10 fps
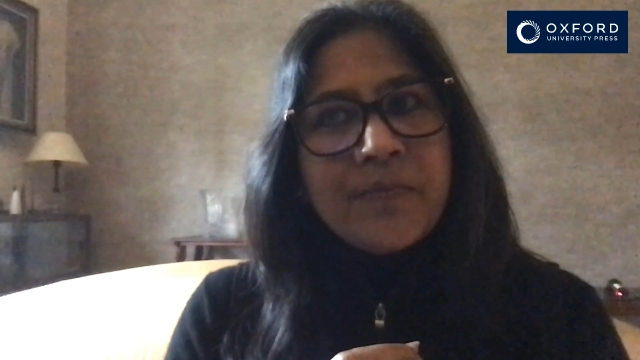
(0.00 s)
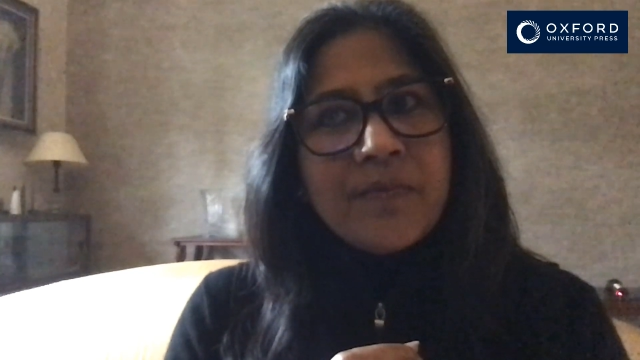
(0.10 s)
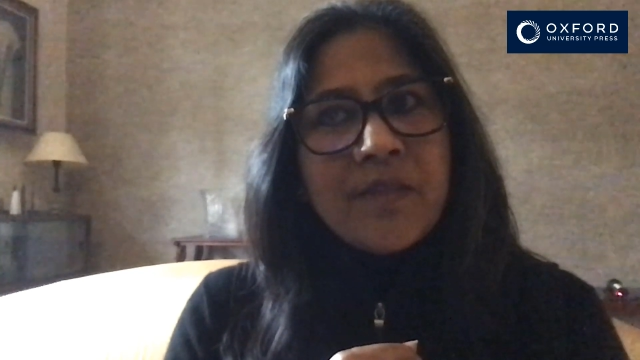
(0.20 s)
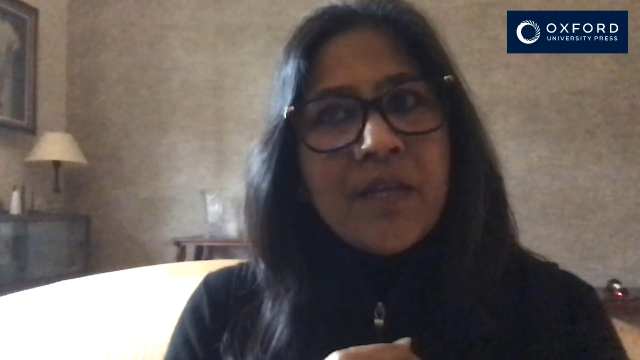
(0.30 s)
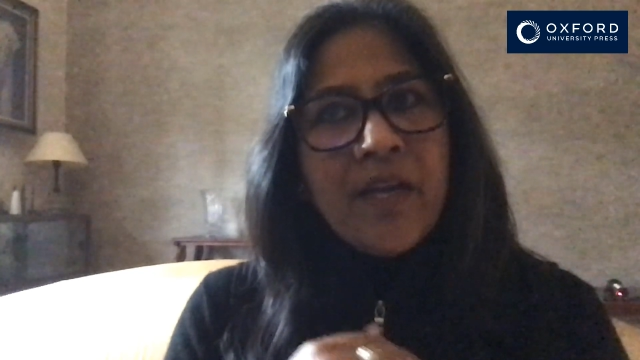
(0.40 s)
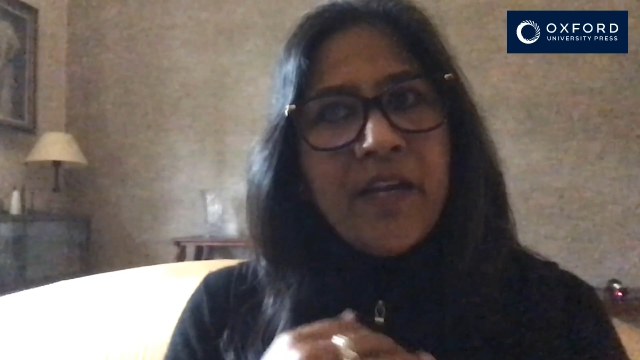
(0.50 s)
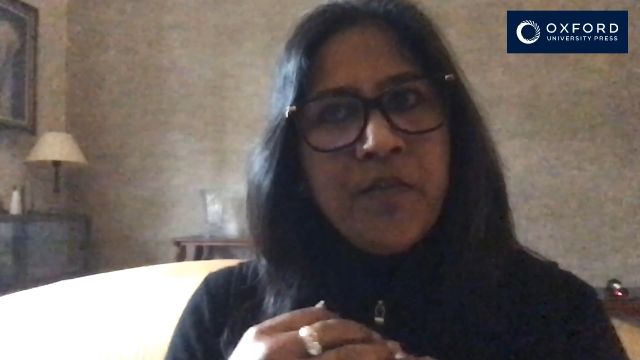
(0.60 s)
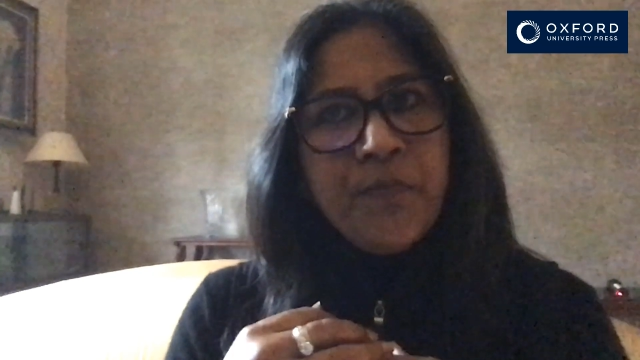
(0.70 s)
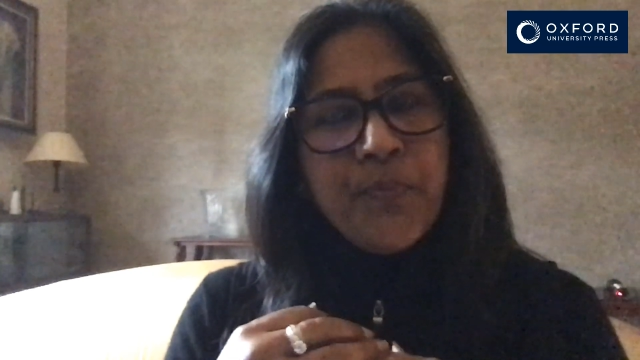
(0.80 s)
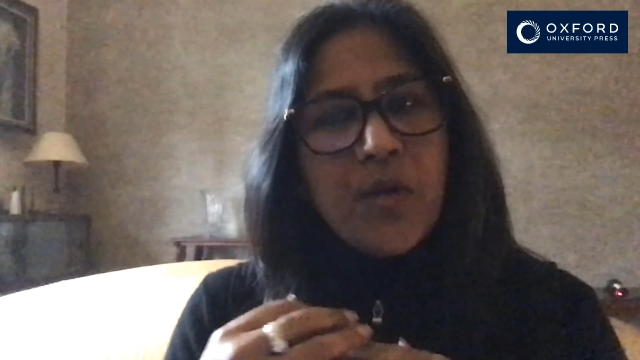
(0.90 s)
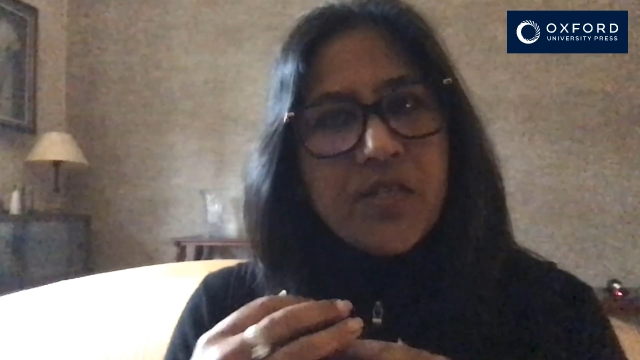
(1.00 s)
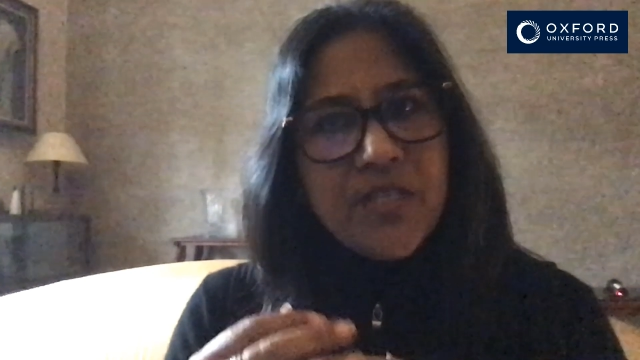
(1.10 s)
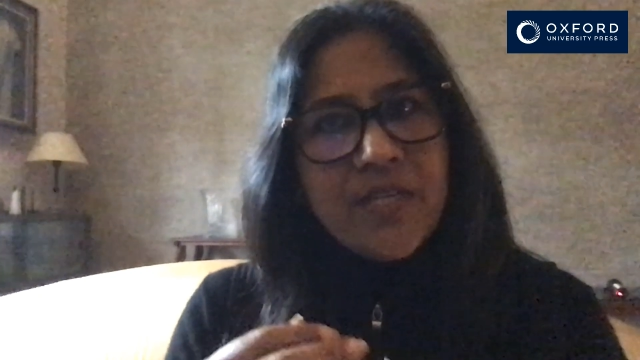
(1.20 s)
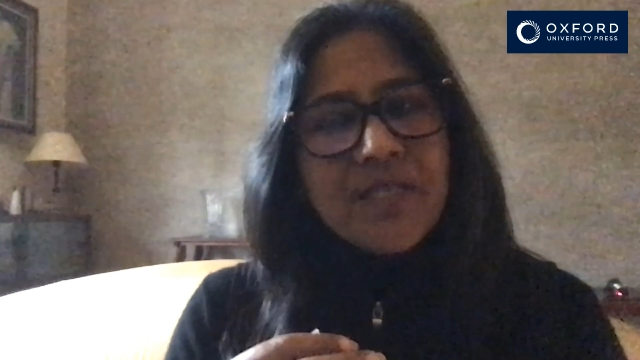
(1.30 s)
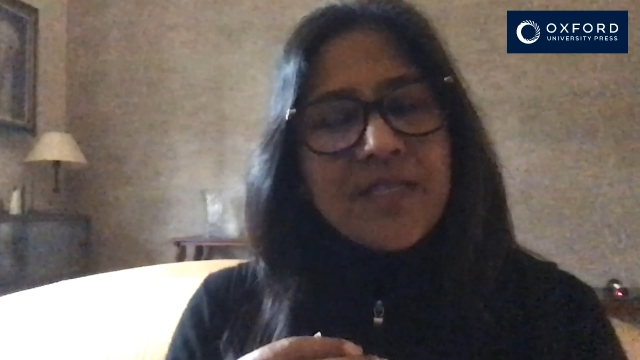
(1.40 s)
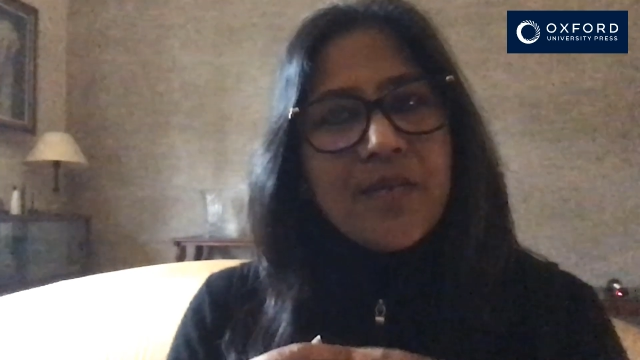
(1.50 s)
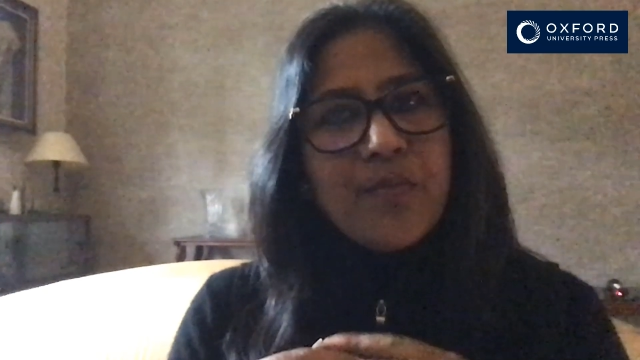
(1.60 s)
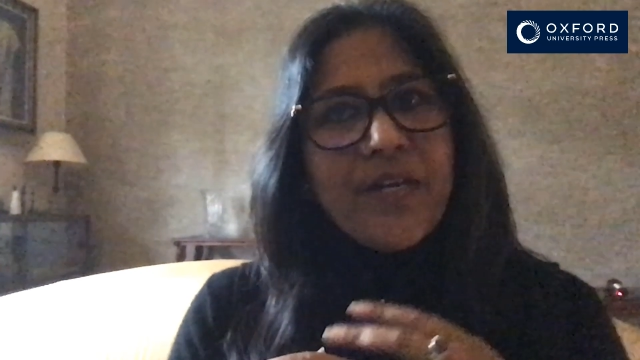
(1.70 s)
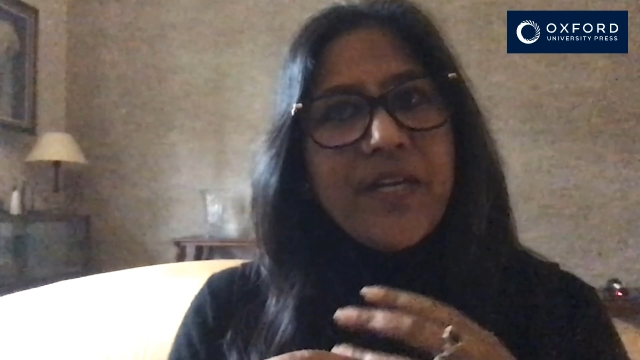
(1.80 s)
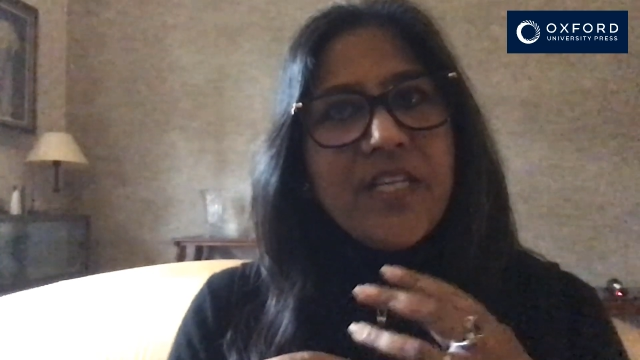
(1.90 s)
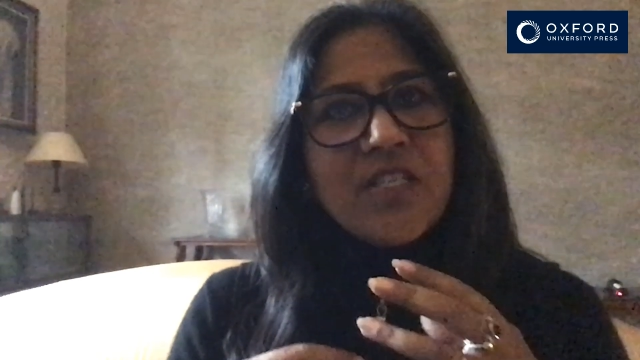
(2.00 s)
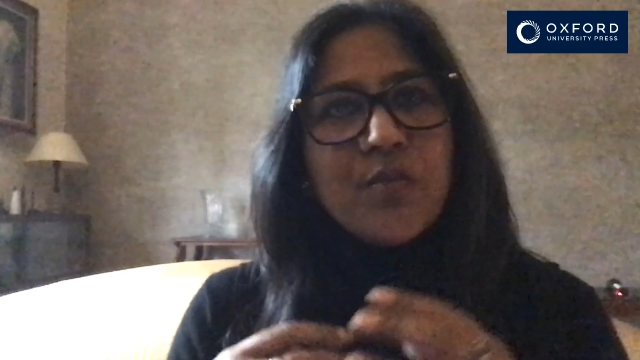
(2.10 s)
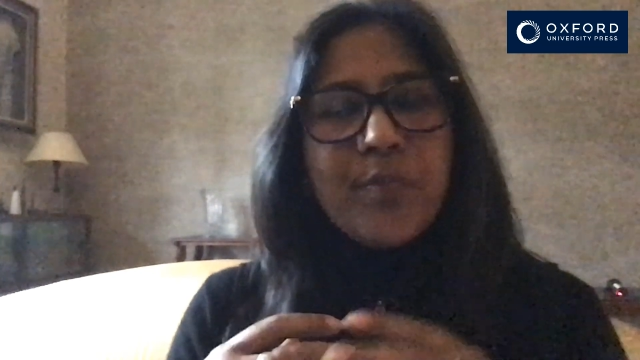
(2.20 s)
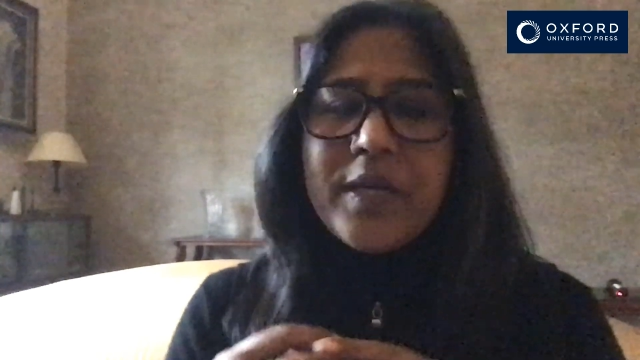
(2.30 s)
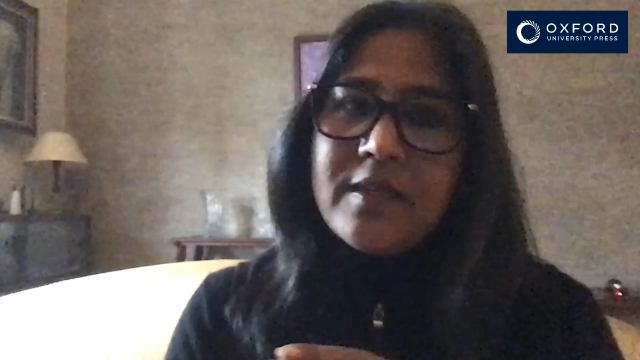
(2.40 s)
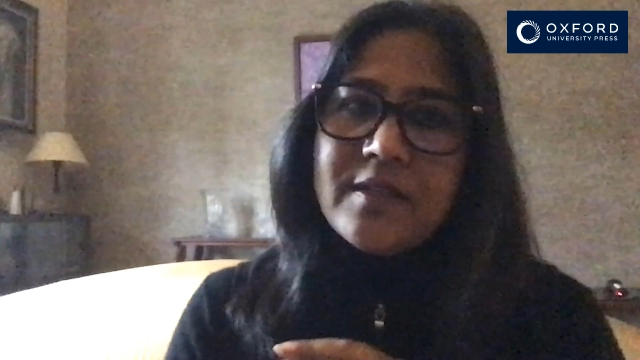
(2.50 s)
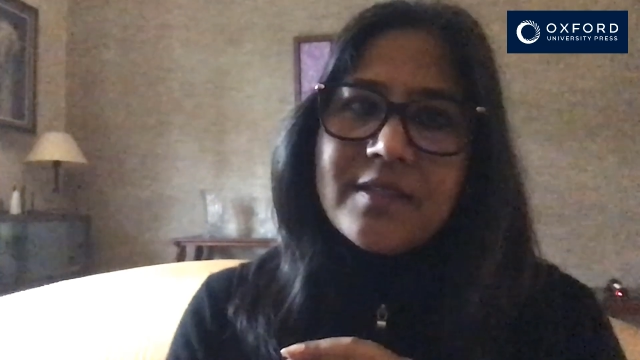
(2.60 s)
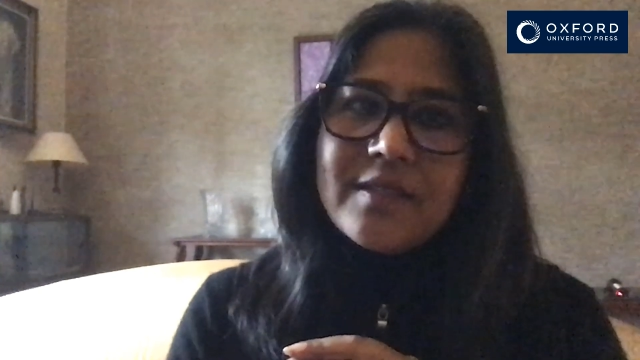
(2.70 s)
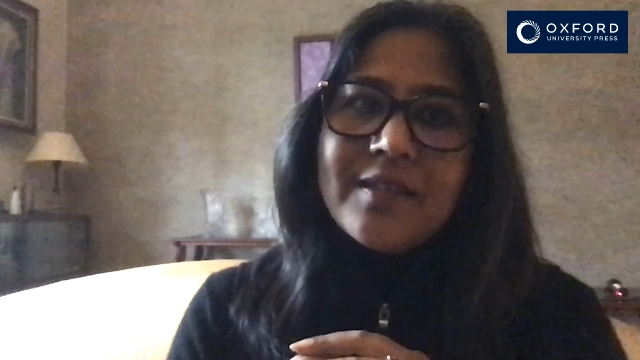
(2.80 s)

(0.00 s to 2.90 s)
the kind of projects that one needs to build